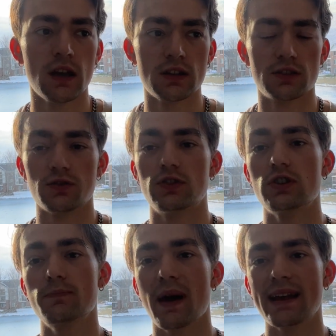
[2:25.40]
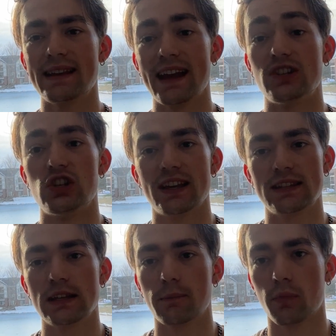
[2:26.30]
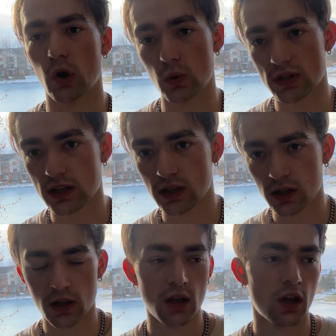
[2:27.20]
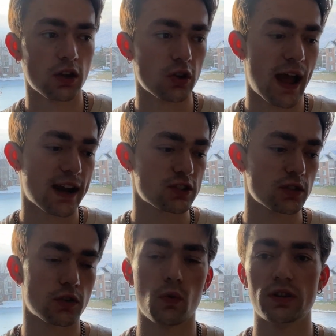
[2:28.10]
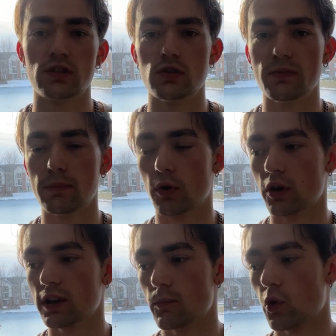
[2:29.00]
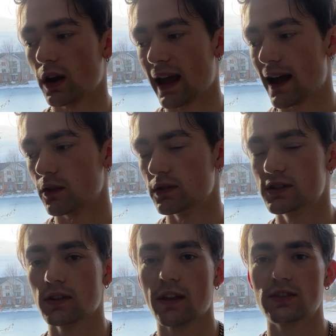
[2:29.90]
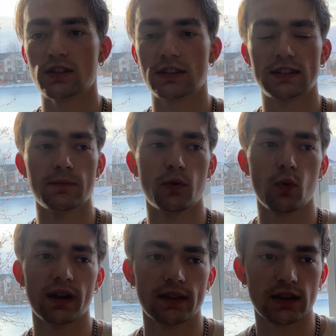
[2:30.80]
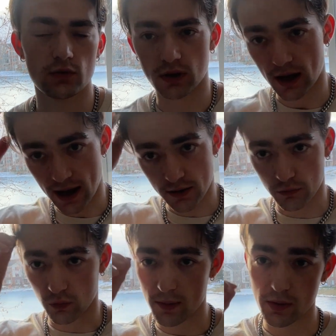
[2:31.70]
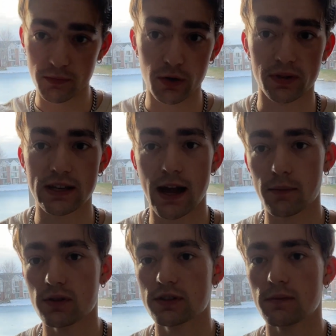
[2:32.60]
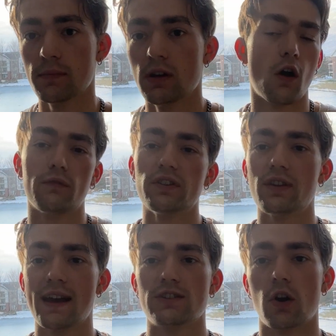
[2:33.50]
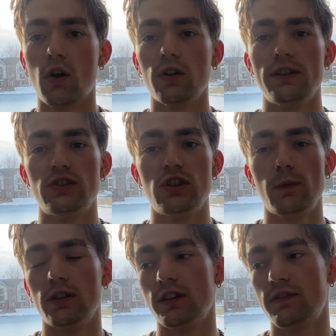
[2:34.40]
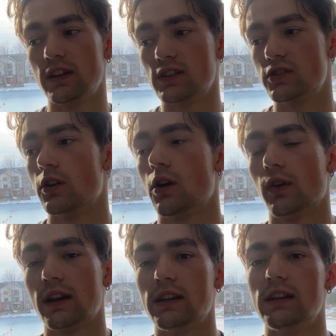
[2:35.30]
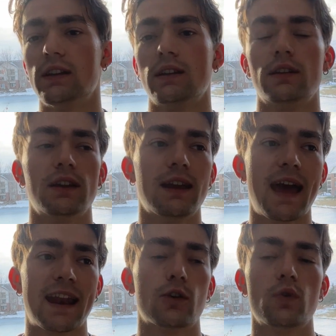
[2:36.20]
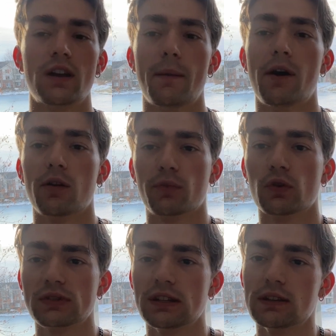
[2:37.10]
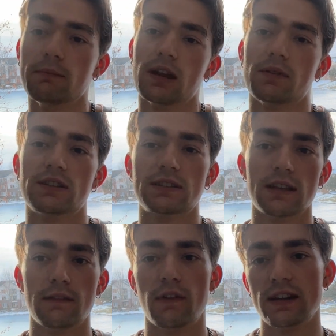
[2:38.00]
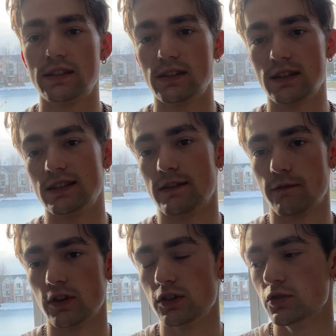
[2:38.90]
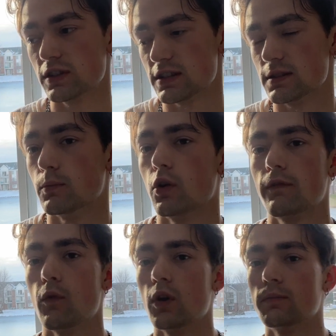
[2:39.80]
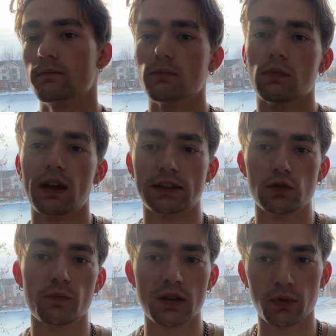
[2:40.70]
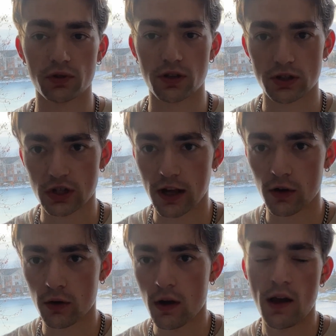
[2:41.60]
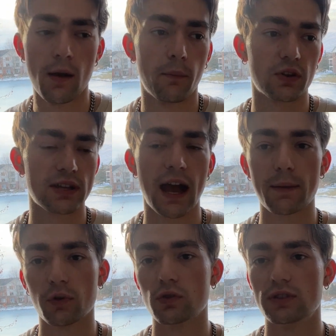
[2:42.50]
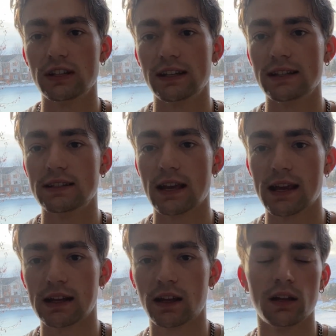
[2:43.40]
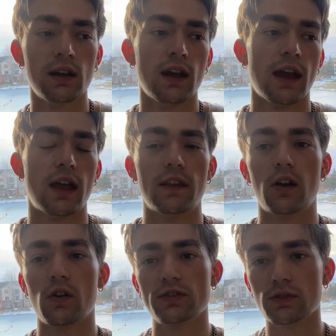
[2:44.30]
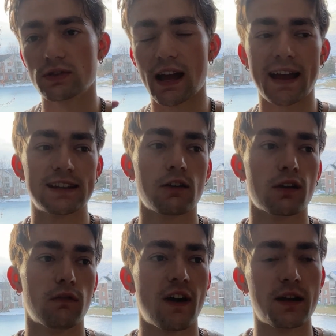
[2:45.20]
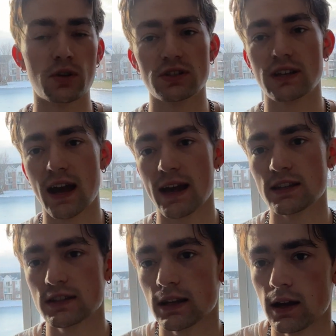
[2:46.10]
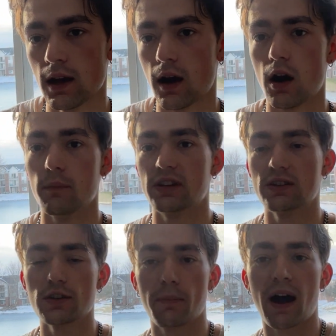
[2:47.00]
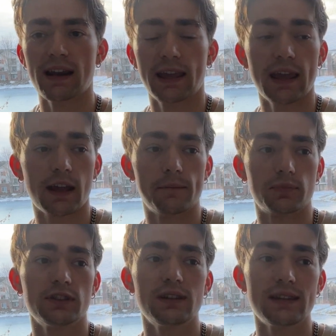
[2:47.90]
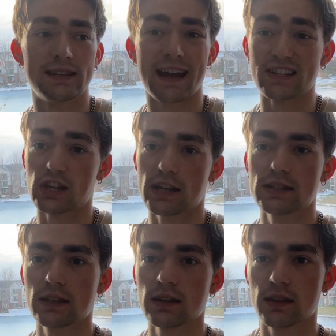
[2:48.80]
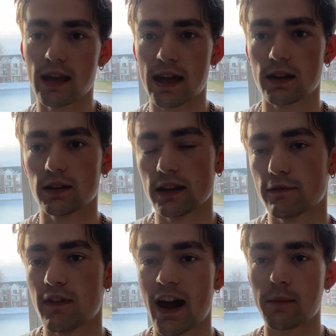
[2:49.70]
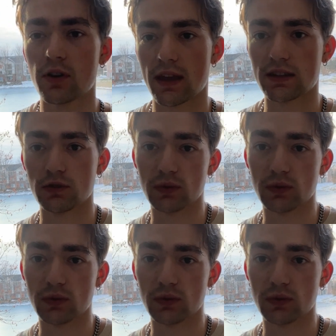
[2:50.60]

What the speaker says: So just by digesting protein, you're actually going to be burning more calories. So that's just a simple way that you can kind of rev up your metabolism. Hopefully you guys are all in the gym and lifting, so you're already eating an adequate amount of protein. Maybe this advice just isn't for you. This is more for like new people to the channel, but high protein intake, and then also dietary fibers, guys, because your body can't completely digest that like fiber that you